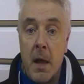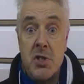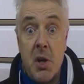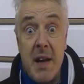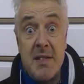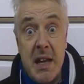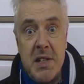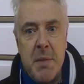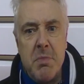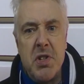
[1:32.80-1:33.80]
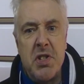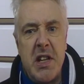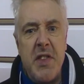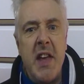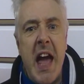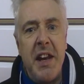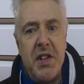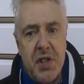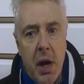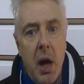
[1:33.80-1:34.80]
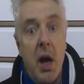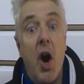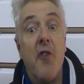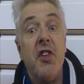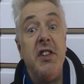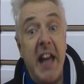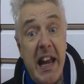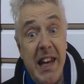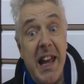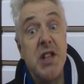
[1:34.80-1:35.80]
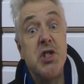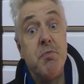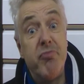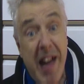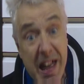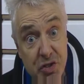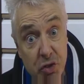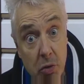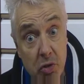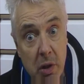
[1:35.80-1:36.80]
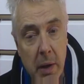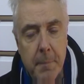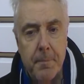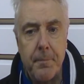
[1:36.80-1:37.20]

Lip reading: so I sent him to see the editor of the Daily Express, you see.